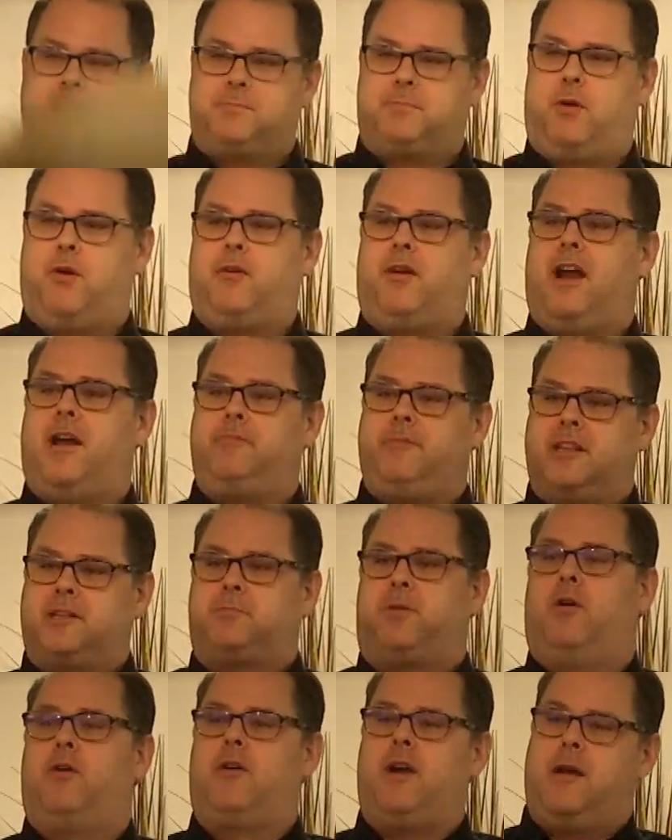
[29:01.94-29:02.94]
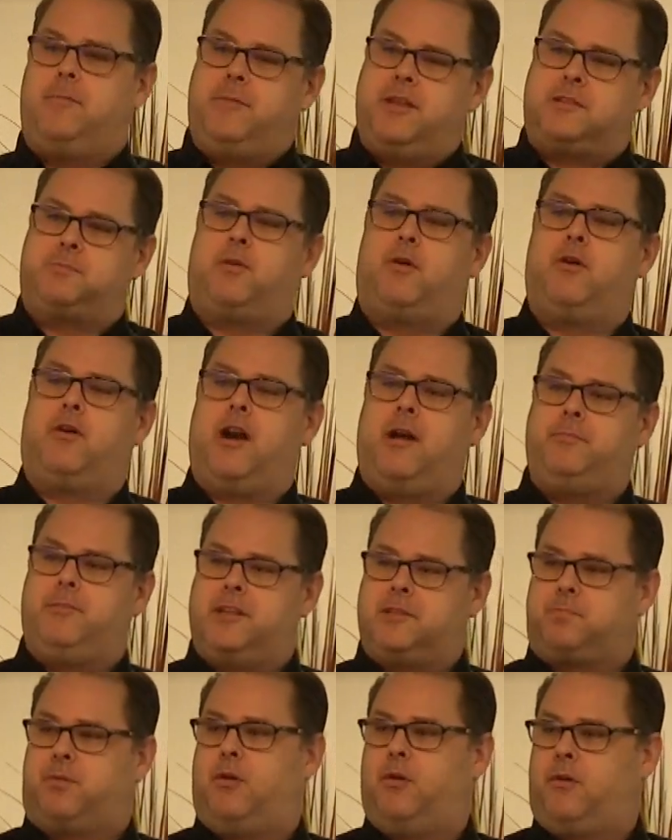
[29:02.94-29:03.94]
this program, this program, this program,
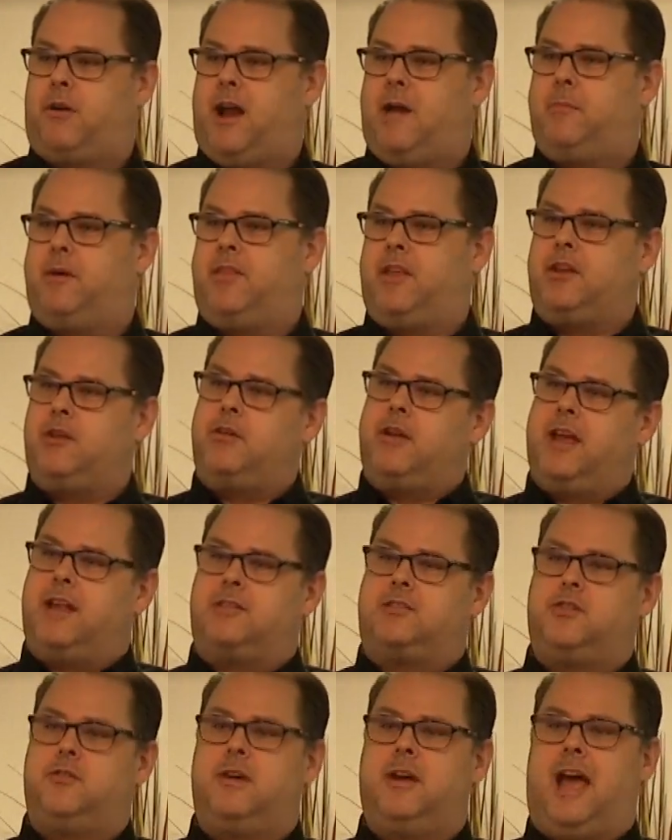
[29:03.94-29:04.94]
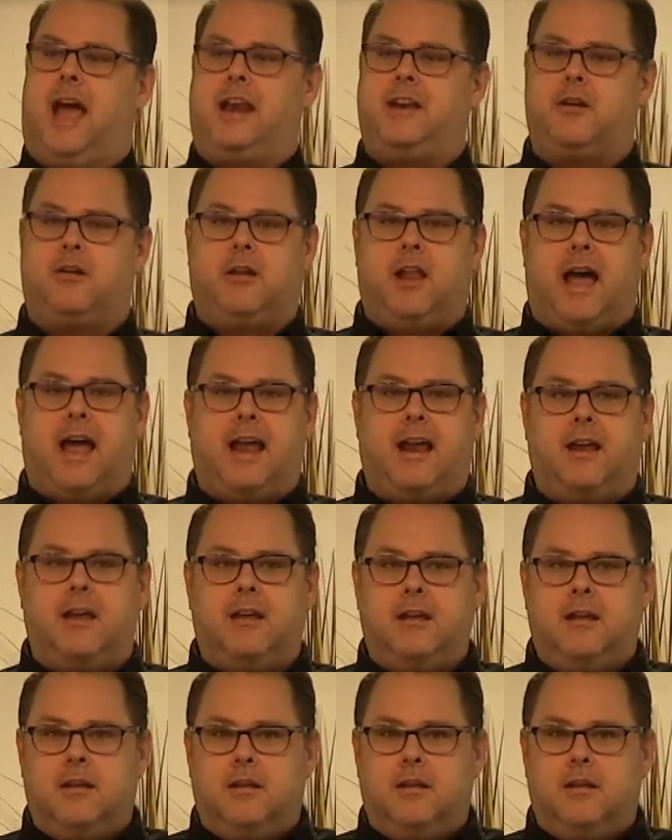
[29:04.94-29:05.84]
this program, and then you get to it and you're like,